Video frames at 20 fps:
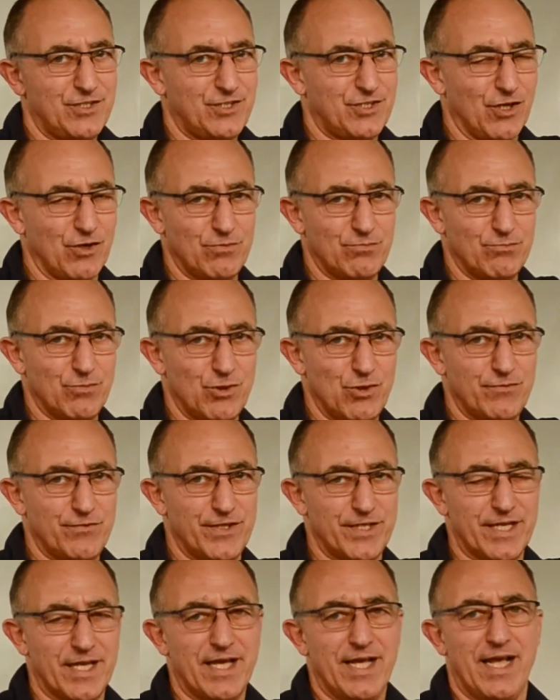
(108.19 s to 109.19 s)
Don't move
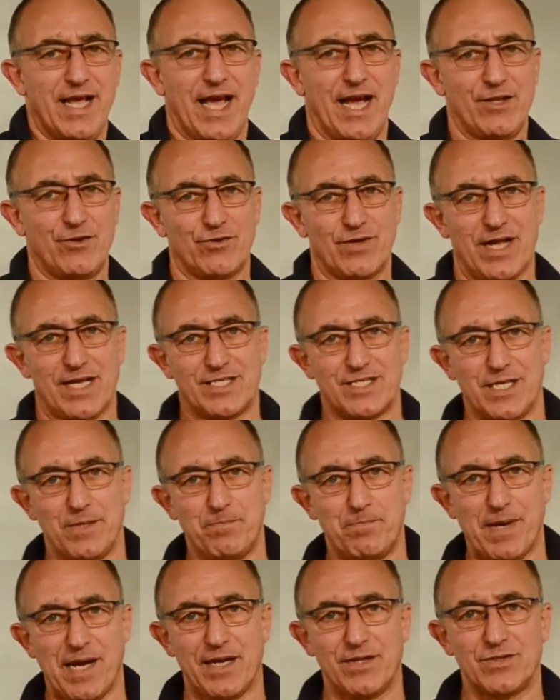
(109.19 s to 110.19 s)
it, and you'll actually
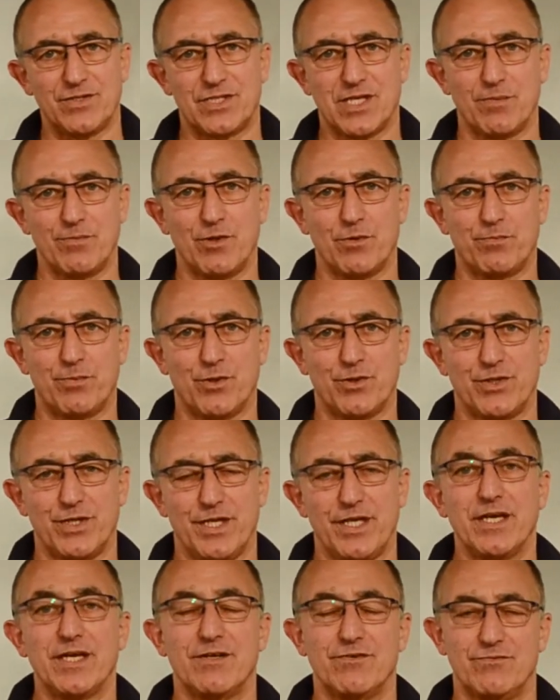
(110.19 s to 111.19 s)
balance up your
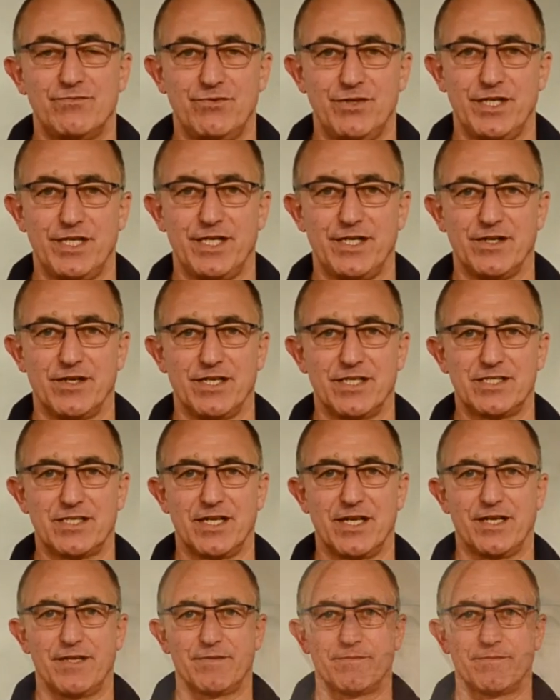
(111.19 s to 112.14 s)
body really nicely.